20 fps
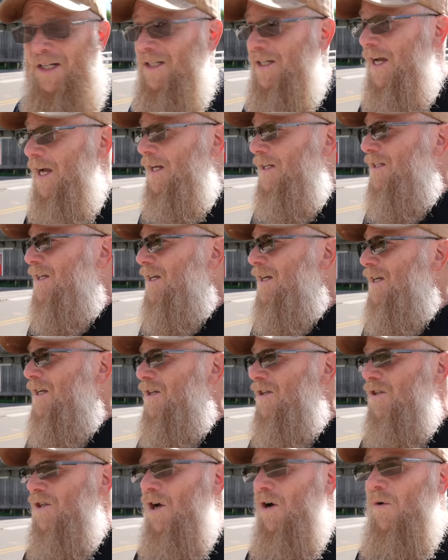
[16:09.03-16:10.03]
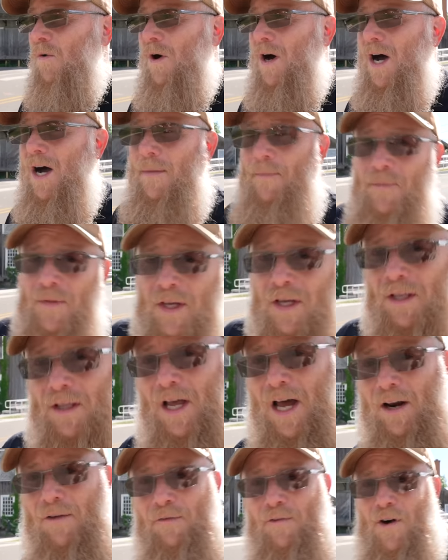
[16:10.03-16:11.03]
States. So a uh,
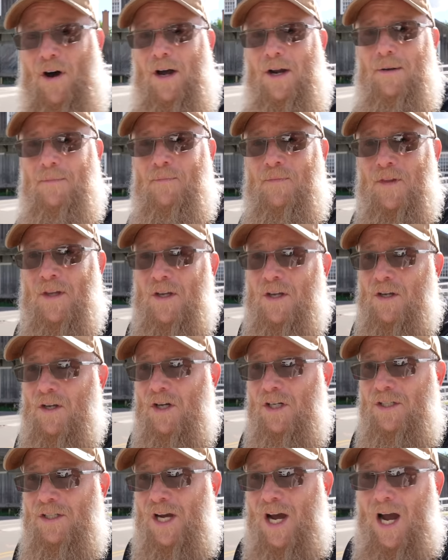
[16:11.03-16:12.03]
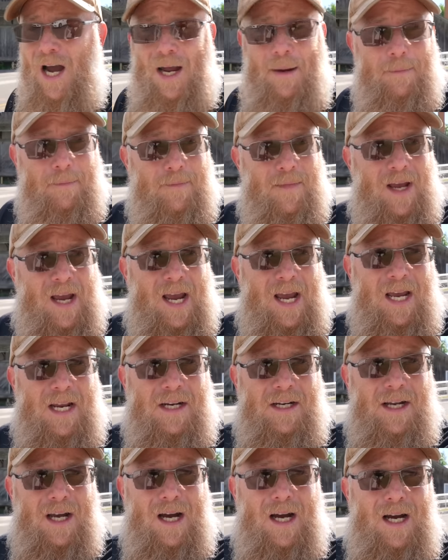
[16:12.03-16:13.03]
lot of fun, good time,
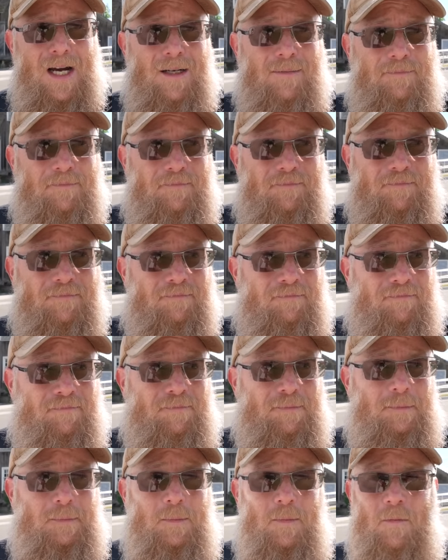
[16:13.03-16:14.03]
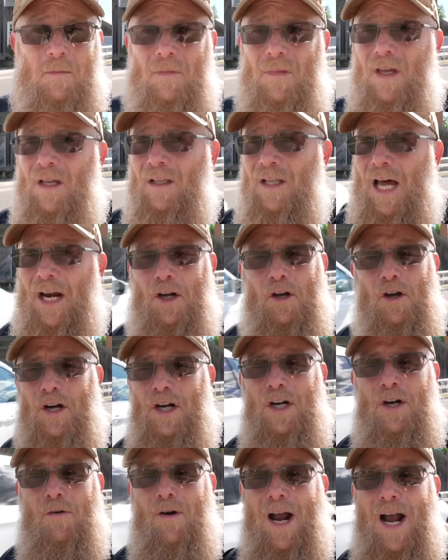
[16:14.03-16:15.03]
and a uh, lot of good
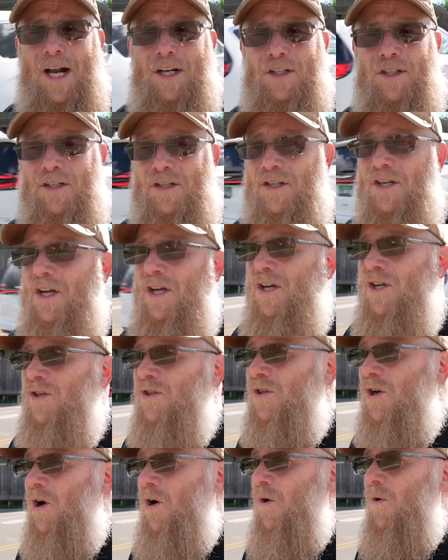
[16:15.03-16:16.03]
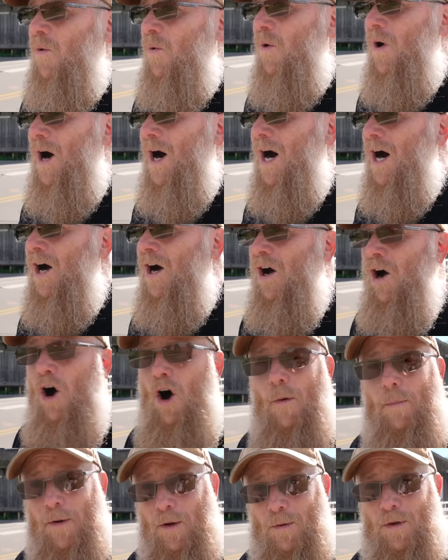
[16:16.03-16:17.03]
interactions. So uh,
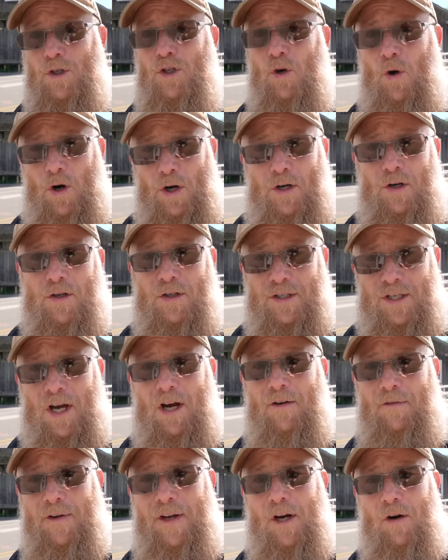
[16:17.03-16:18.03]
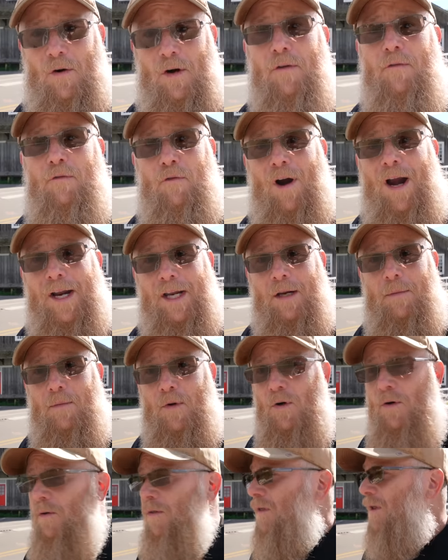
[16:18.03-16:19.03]
hope you enjoyed yourself here in
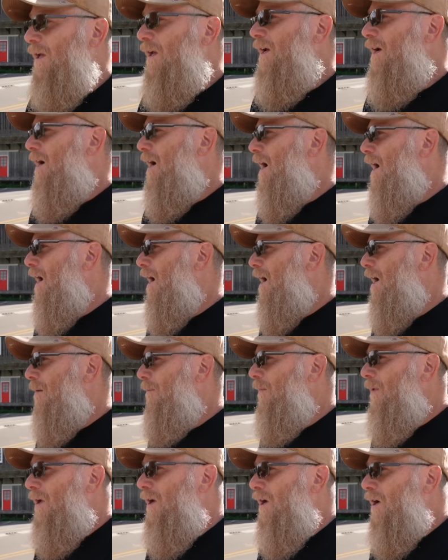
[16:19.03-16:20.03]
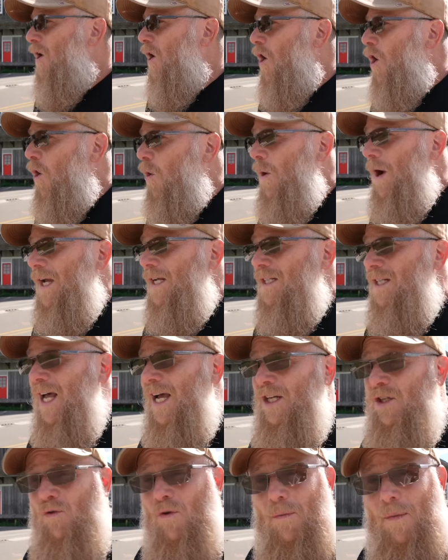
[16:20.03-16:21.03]
Frankenmuth. Um, always
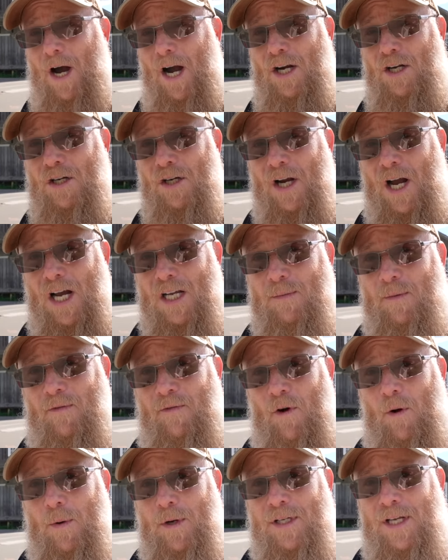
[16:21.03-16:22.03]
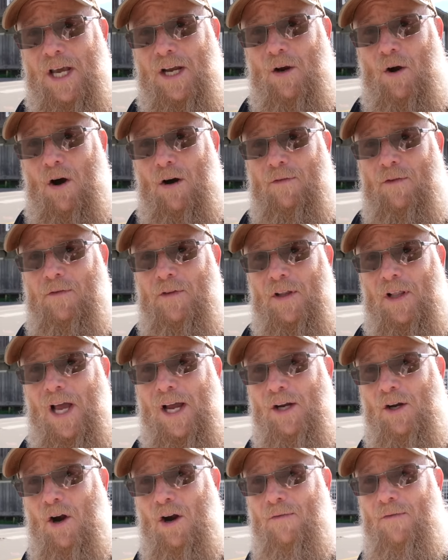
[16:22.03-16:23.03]
like to remind you guys before we take off, if you
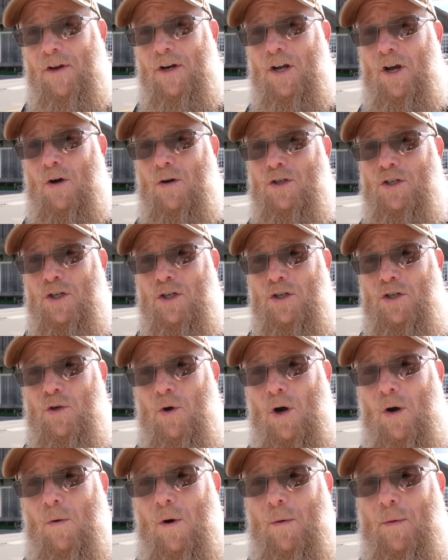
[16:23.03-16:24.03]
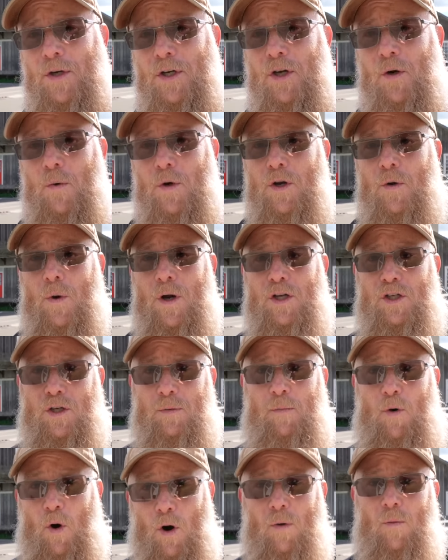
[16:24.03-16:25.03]
like our videos, you enjoy what we do and you want to
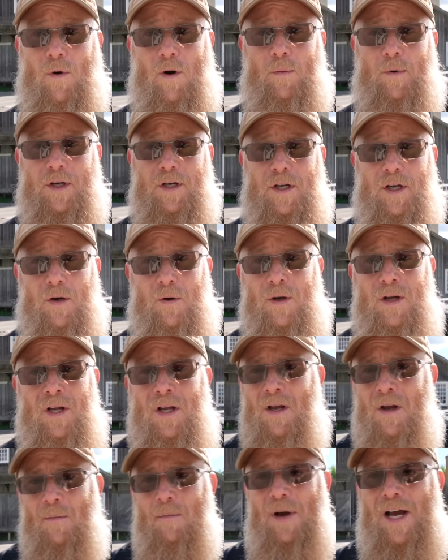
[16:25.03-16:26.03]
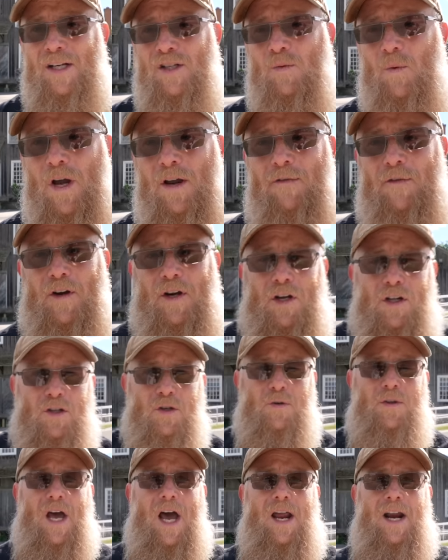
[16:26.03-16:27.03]
support what we do, best way for you to
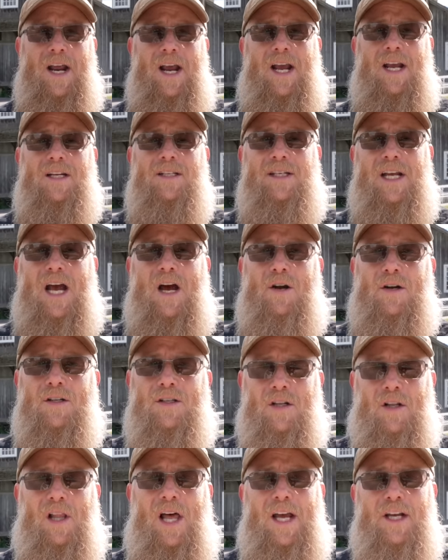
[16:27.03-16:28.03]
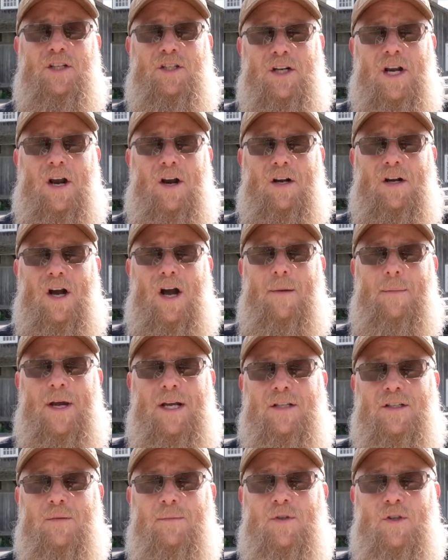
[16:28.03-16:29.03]
do that, hands down, is to like, share,
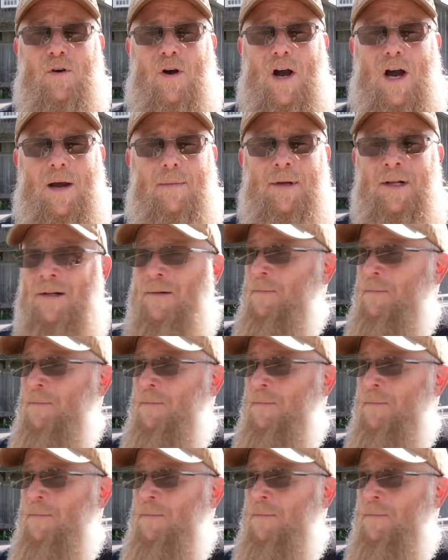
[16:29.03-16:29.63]
comment, subscribe.